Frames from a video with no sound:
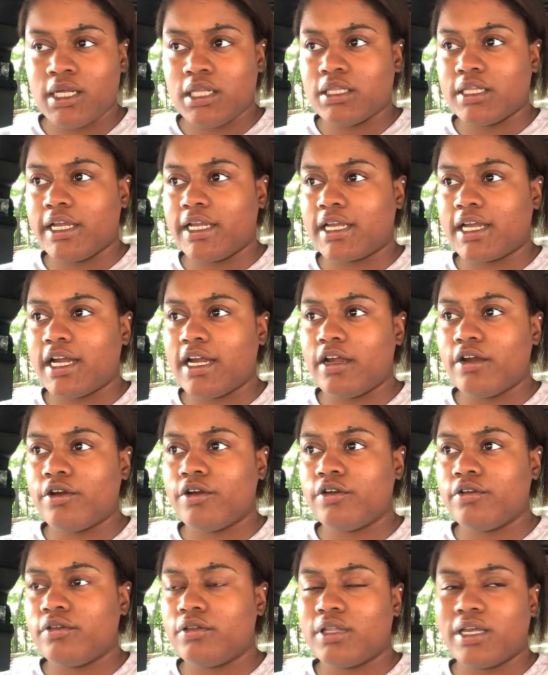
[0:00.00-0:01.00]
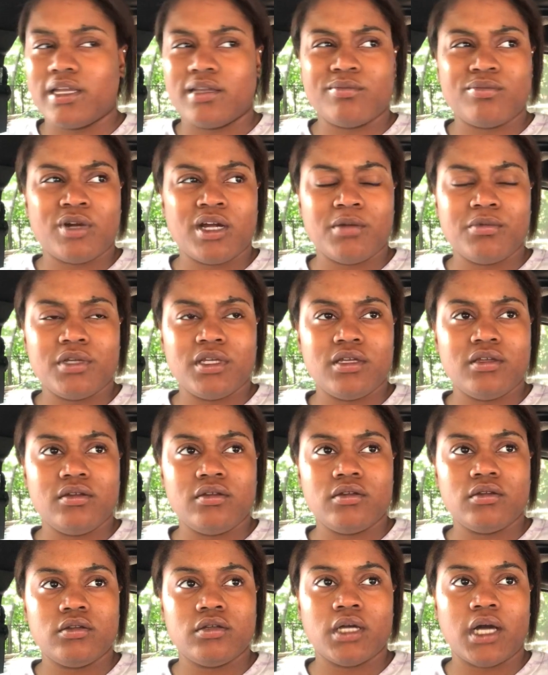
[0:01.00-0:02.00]
Like, I heard, like, probably,
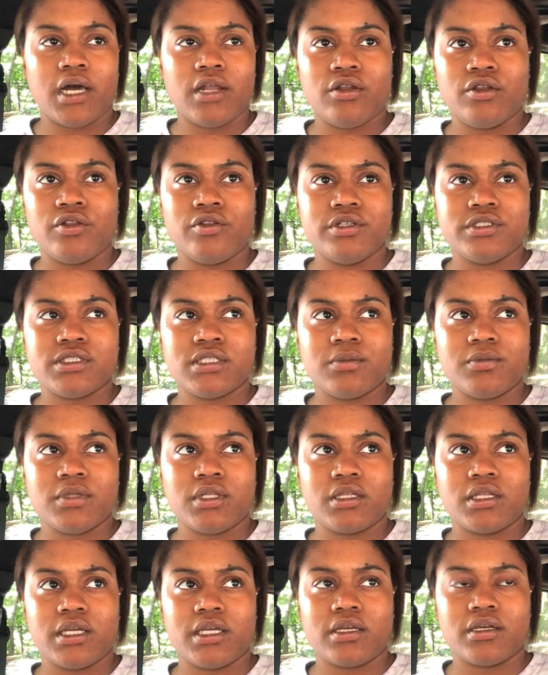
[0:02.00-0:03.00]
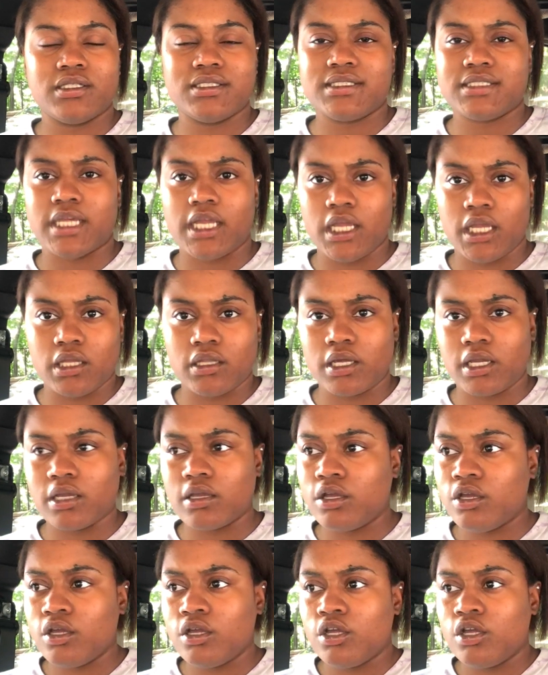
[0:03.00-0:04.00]
I don't know, there's something like a saying, like,
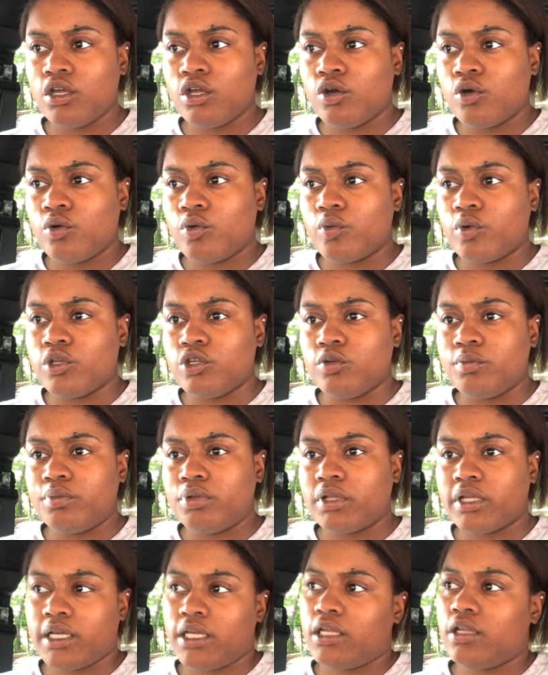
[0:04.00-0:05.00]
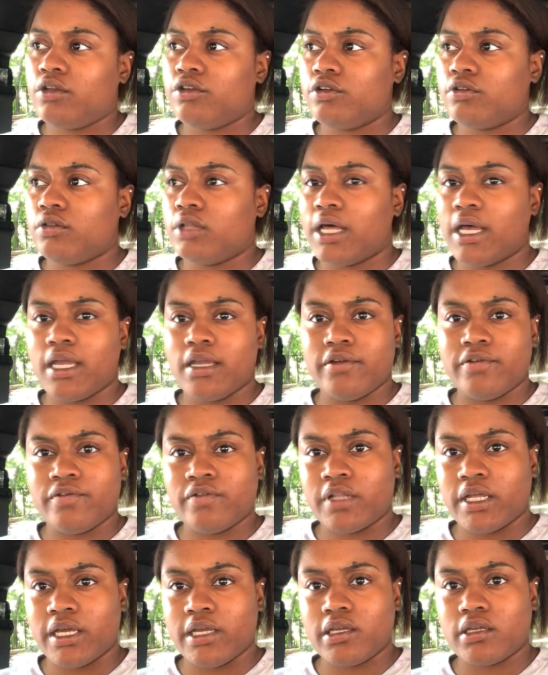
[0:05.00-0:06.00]
when you plan your life,
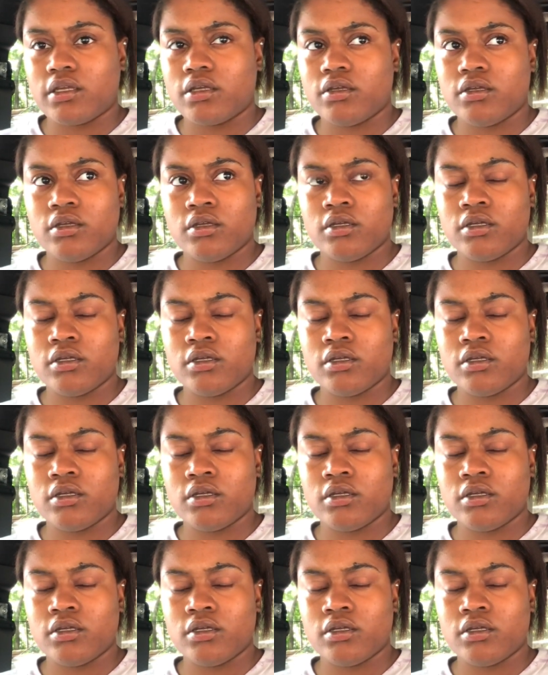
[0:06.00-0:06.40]
like,